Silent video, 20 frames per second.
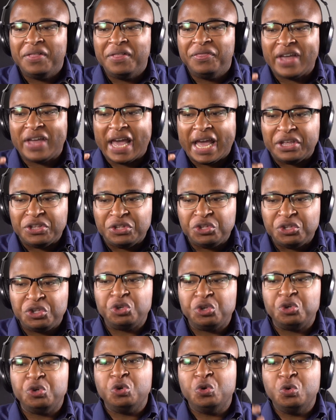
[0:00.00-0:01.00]
that
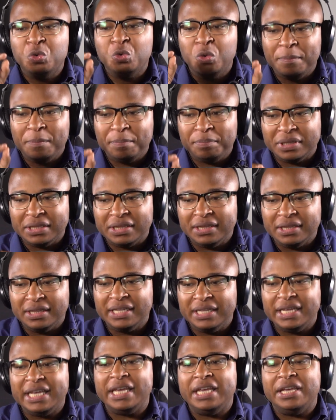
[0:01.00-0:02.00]
you
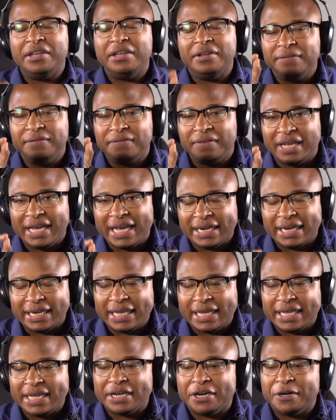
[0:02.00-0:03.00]
believe in
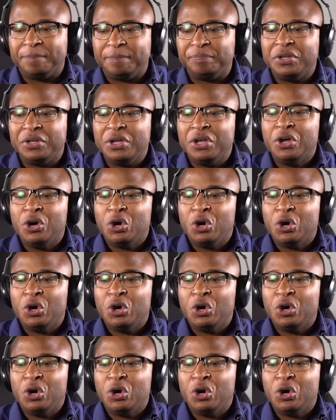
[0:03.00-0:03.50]
him